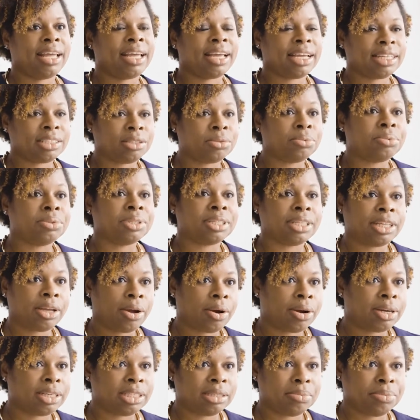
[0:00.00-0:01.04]
it's really
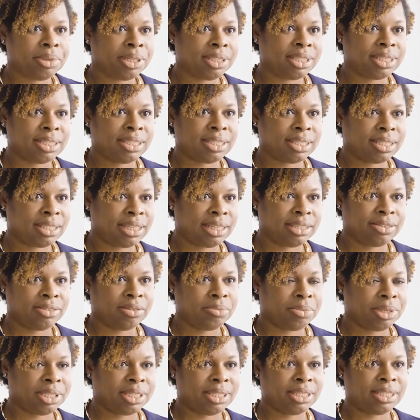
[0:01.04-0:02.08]
hard to build a successful
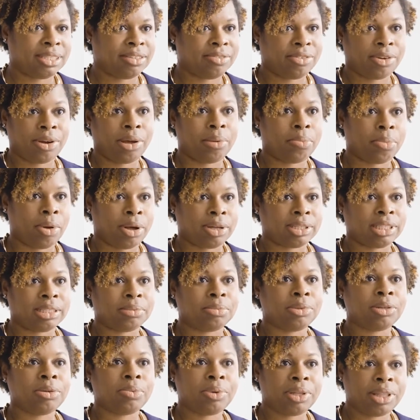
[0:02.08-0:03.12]
business, if not
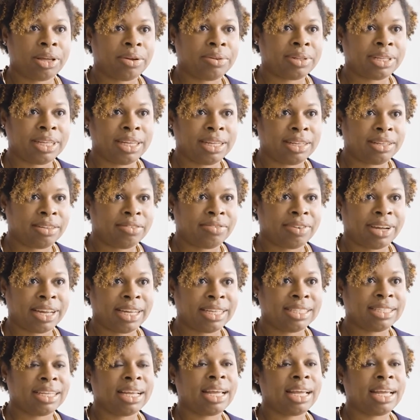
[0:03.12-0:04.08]
impossible, without legal advice.